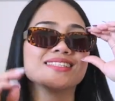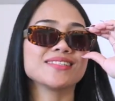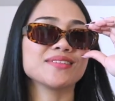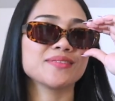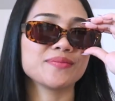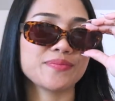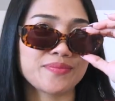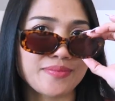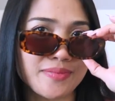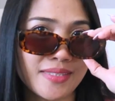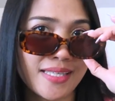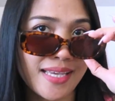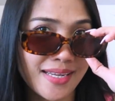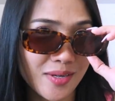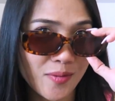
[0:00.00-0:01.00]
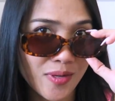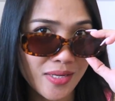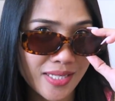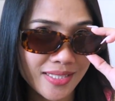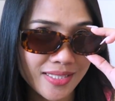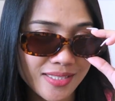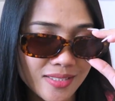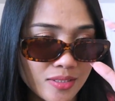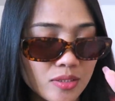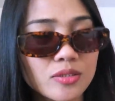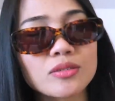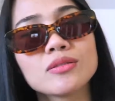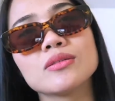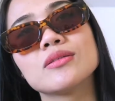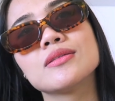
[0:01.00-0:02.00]
So yeah, the quality is
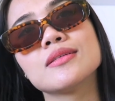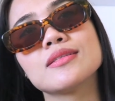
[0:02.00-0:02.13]
good.